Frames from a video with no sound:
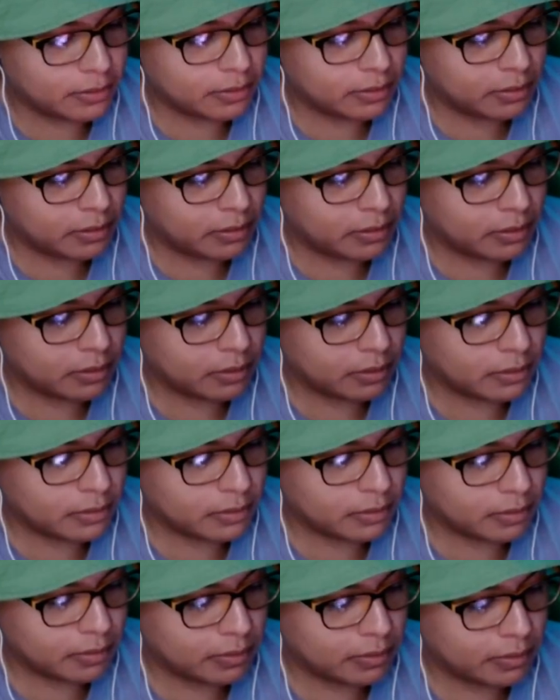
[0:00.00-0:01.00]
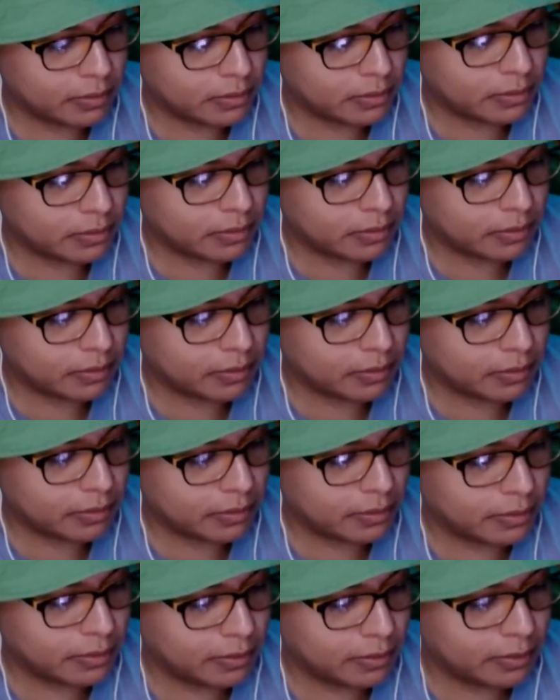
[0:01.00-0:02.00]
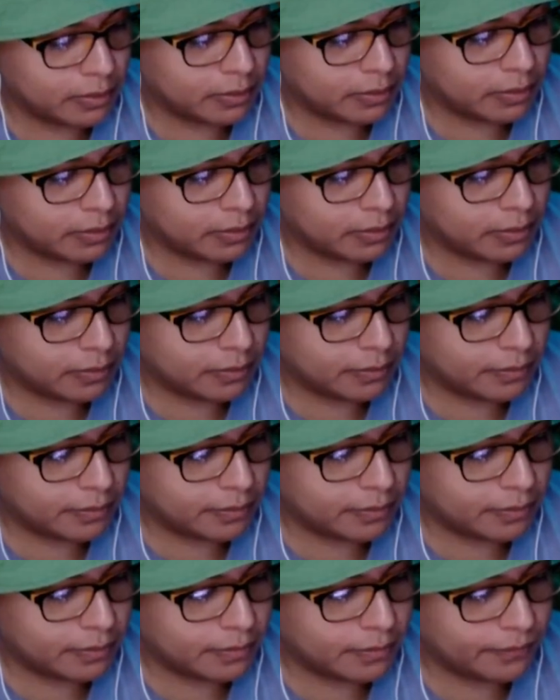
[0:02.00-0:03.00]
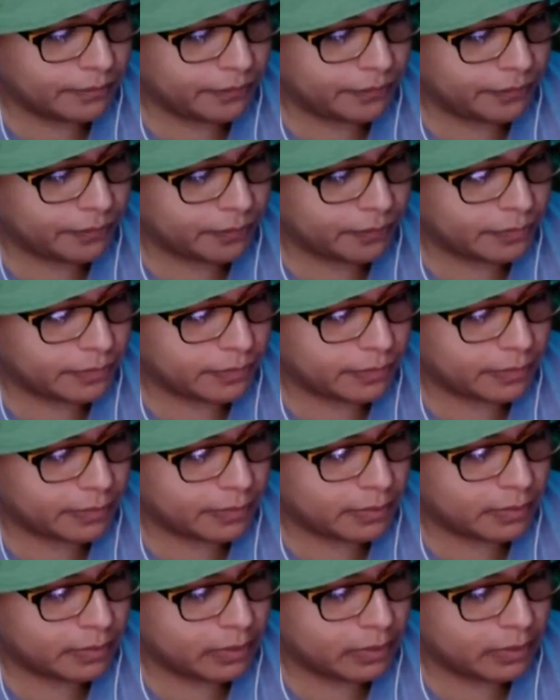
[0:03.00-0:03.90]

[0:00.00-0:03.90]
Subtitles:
Nothing is said.